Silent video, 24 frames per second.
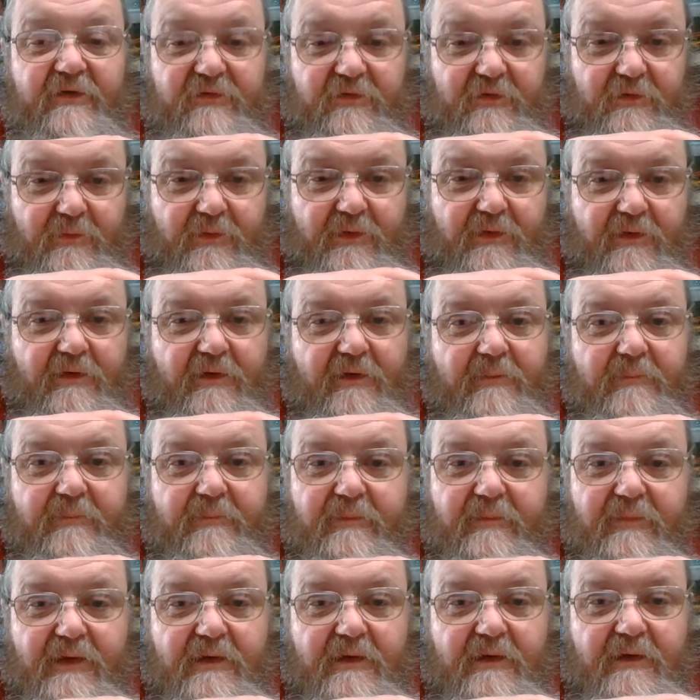who are
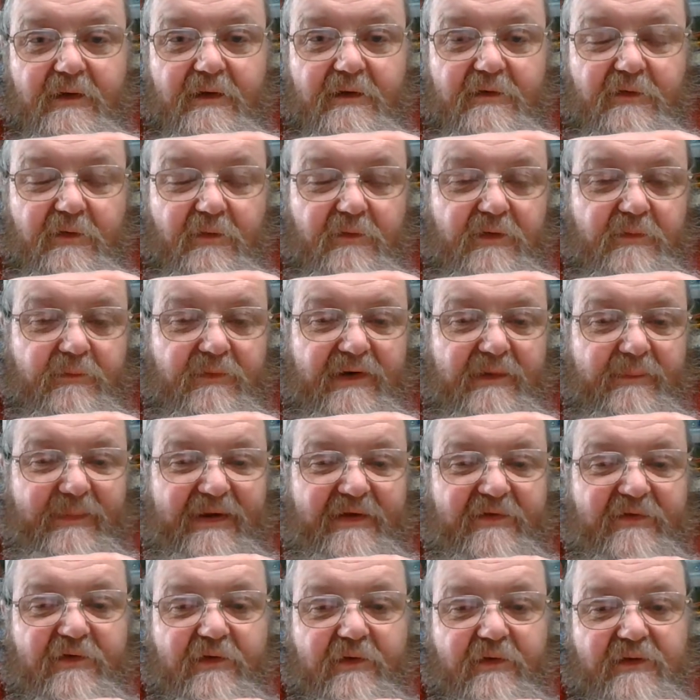currently around
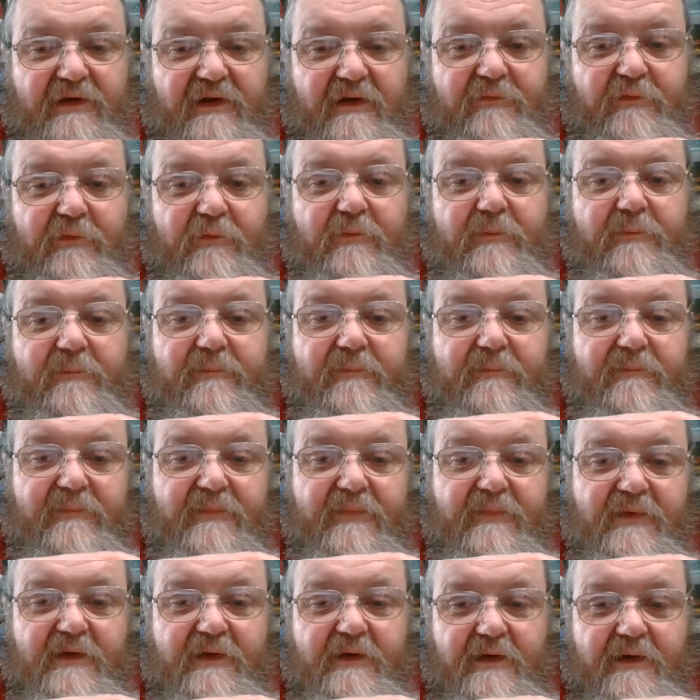about 3rd level
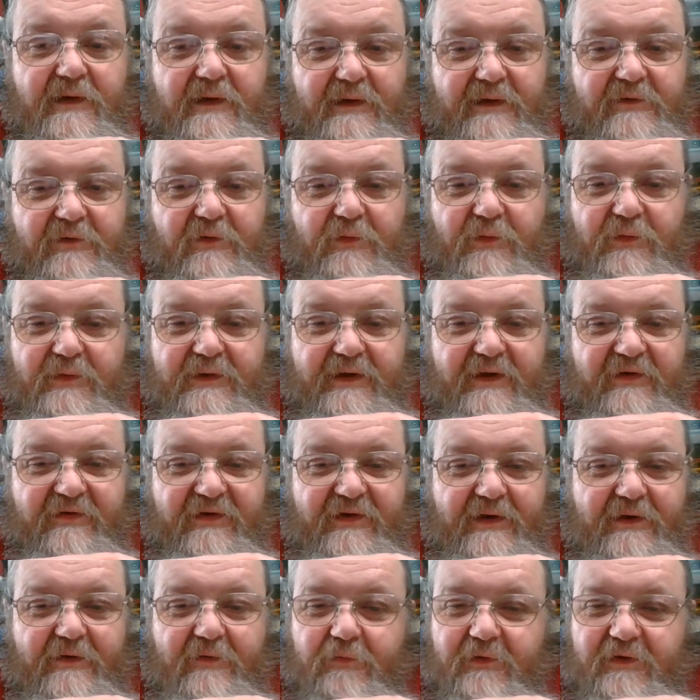and are
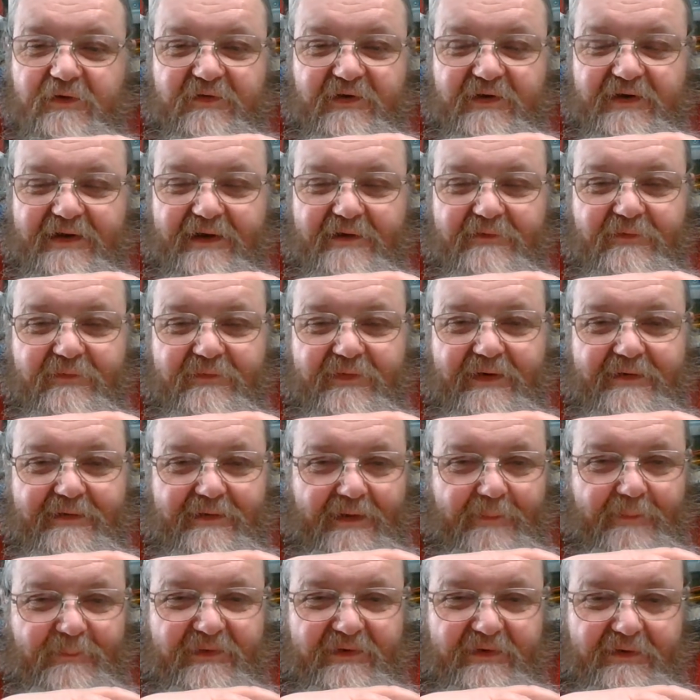getting increasingly out of their
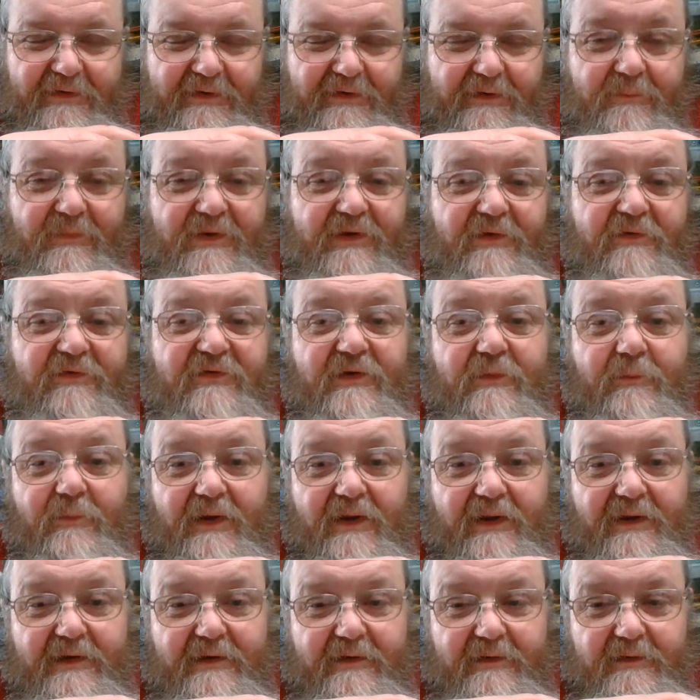depth in an amusing
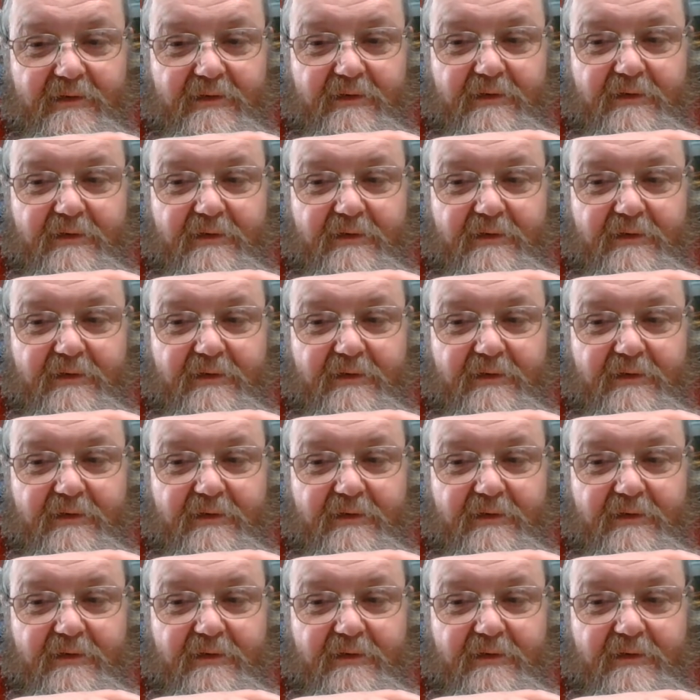way.